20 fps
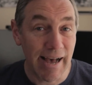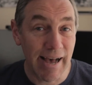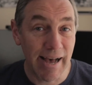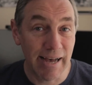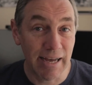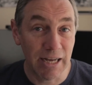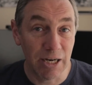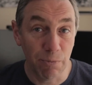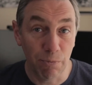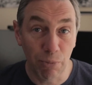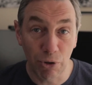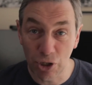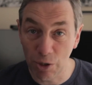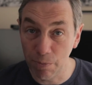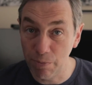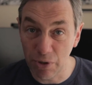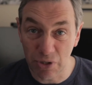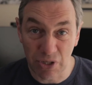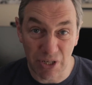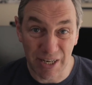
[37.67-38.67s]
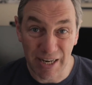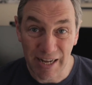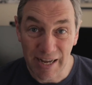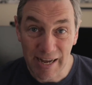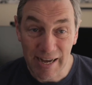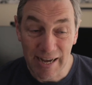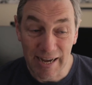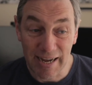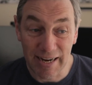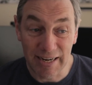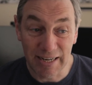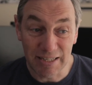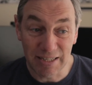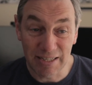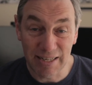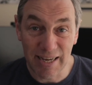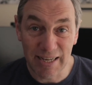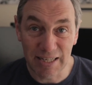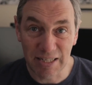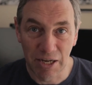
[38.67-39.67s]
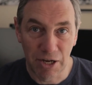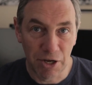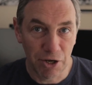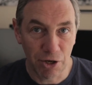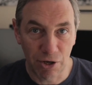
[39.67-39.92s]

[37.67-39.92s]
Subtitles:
and push a button and it says